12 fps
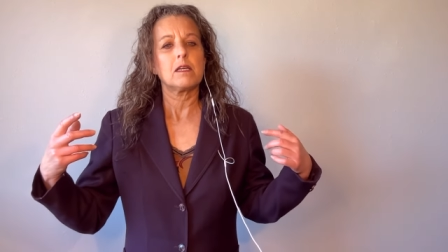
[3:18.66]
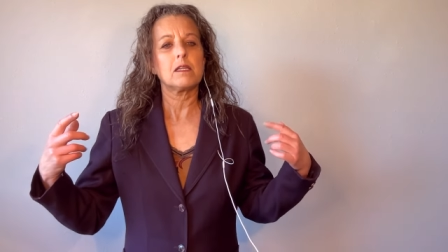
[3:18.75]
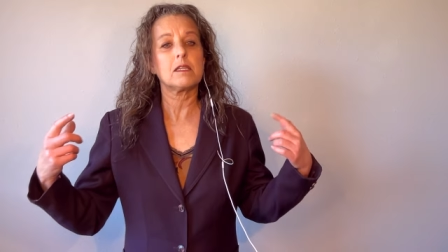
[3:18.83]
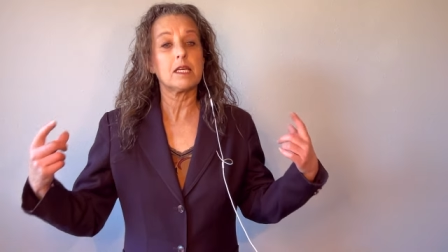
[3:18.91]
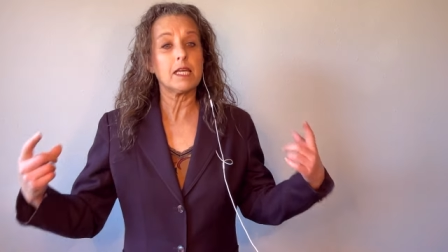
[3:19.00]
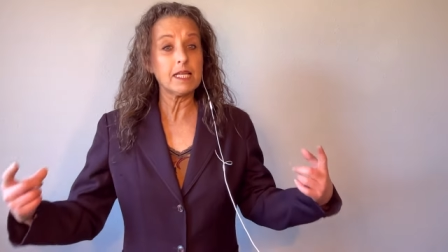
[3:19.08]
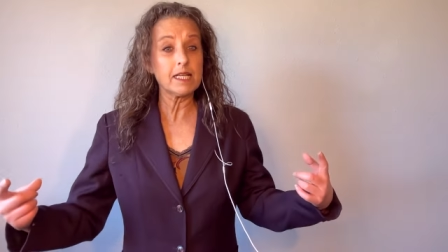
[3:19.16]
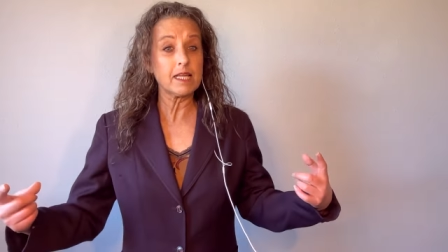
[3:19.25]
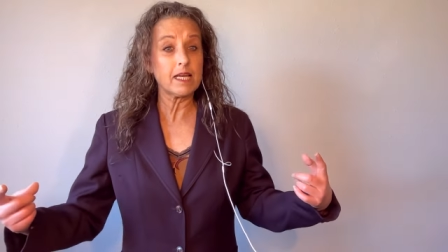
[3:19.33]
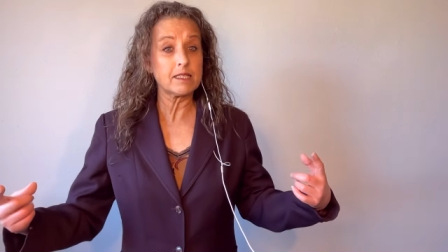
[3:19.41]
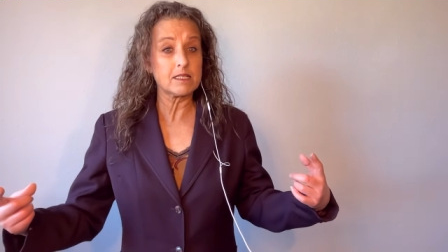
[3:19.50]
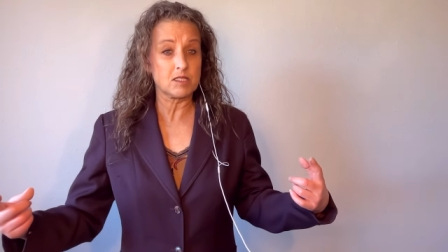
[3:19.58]
the
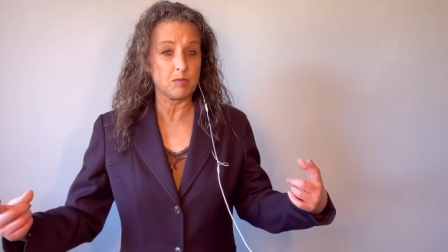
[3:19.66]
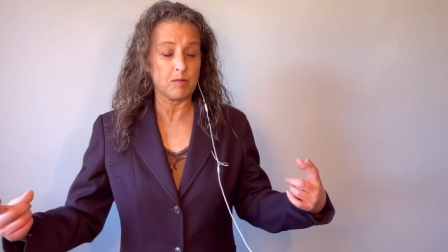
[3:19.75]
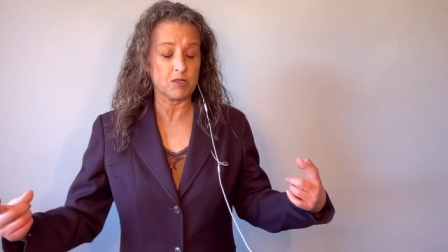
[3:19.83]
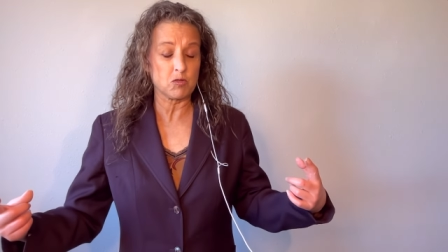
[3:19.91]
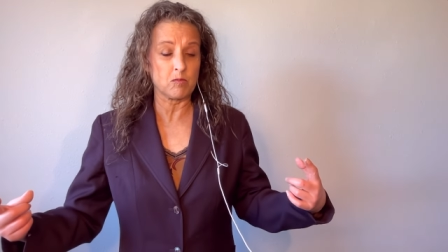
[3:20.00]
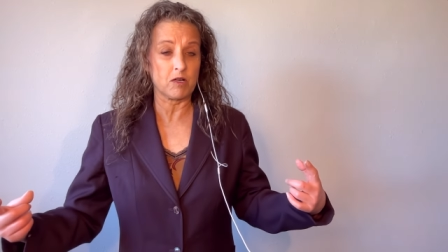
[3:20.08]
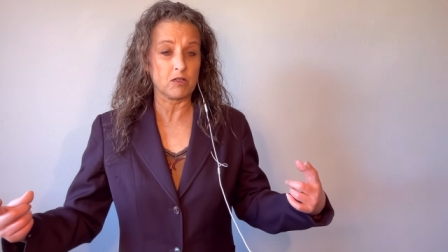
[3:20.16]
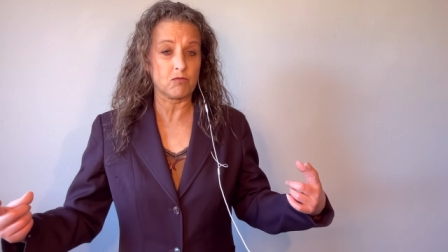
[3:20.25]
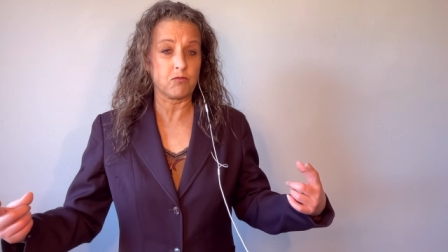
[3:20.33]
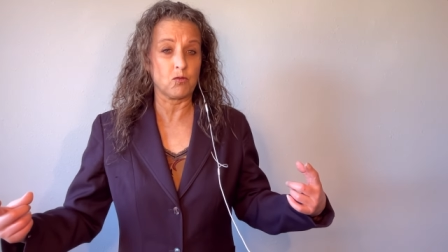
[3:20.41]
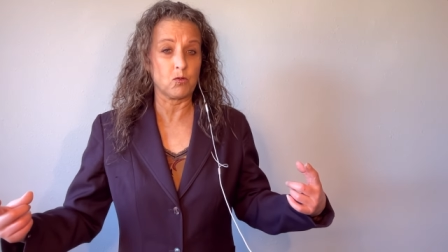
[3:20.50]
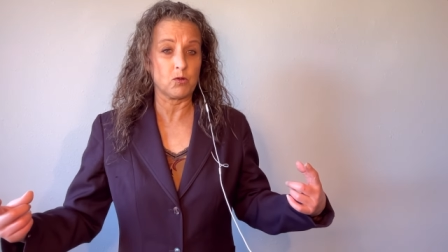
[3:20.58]
inland is the benchmark
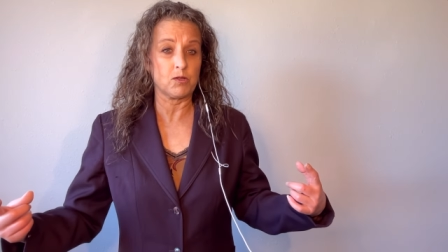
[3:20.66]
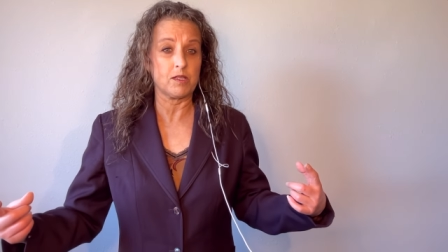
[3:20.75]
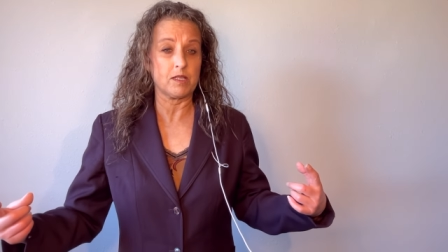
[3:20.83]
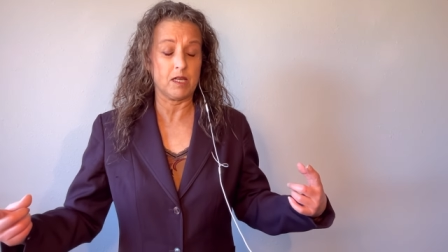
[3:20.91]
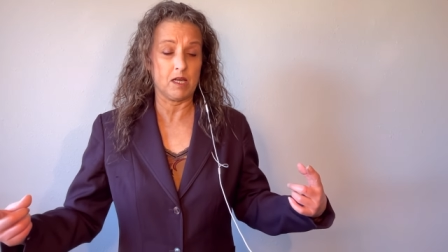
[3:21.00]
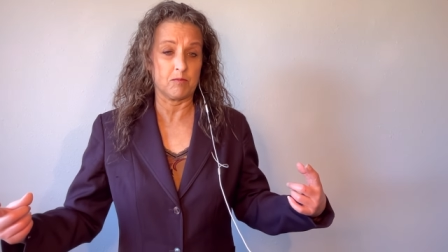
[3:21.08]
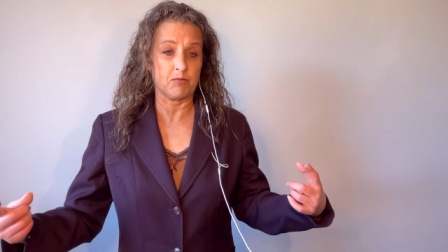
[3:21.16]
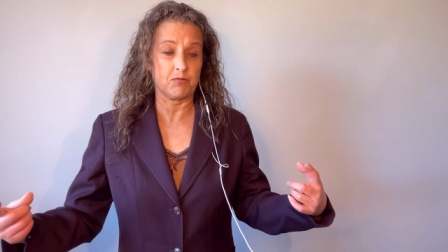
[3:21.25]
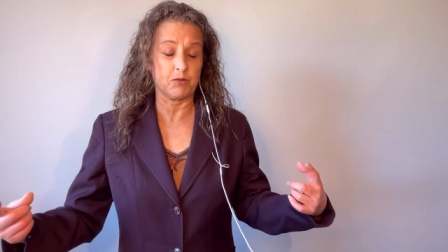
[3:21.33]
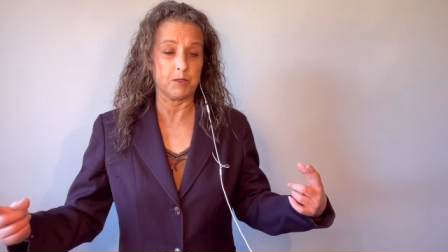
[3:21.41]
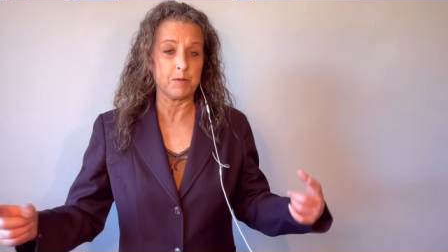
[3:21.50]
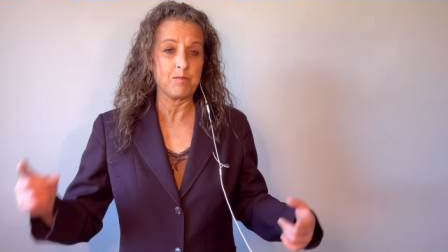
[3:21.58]
for the
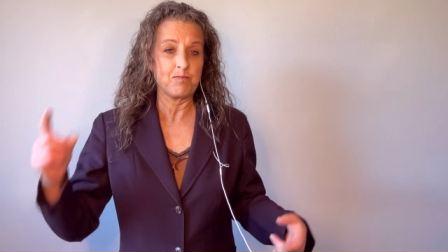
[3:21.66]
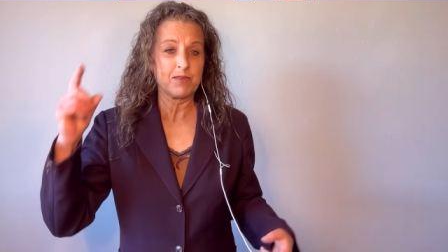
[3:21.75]
hemfir.